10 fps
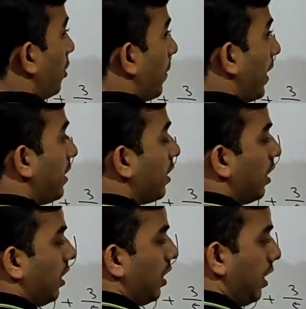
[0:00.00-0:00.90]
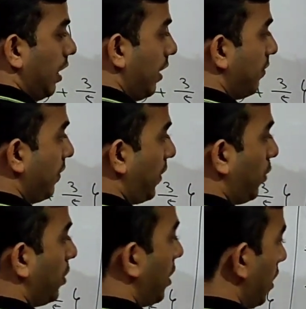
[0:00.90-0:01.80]
divide
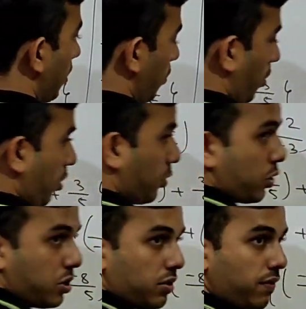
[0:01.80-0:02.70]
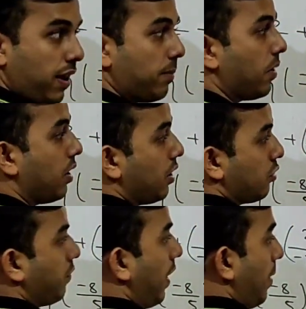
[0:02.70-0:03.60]
15 with 3, we got quotient 5.
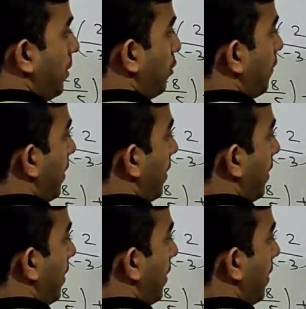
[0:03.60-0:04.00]
So 5 into